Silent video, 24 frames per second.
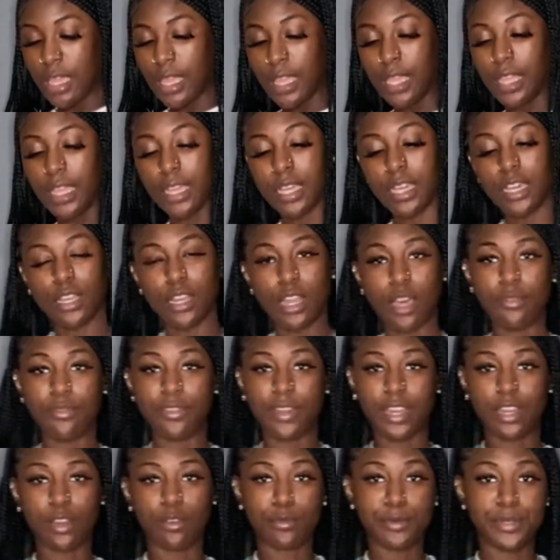it cut off
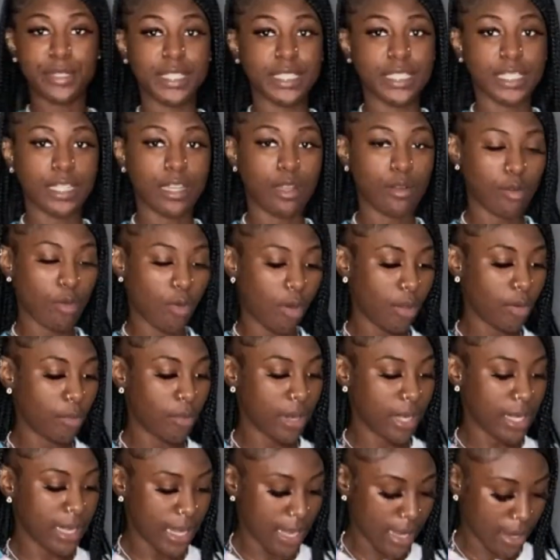at the wrist. It don't go all the way
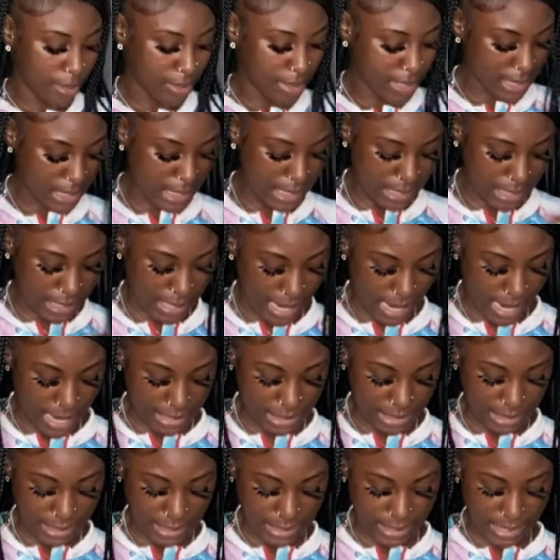down. This is
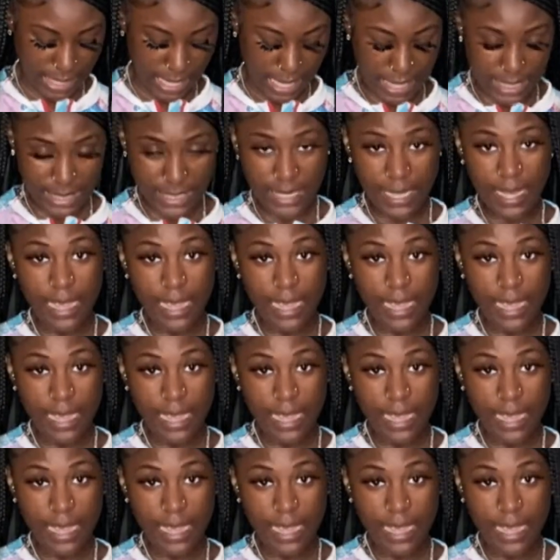actually a size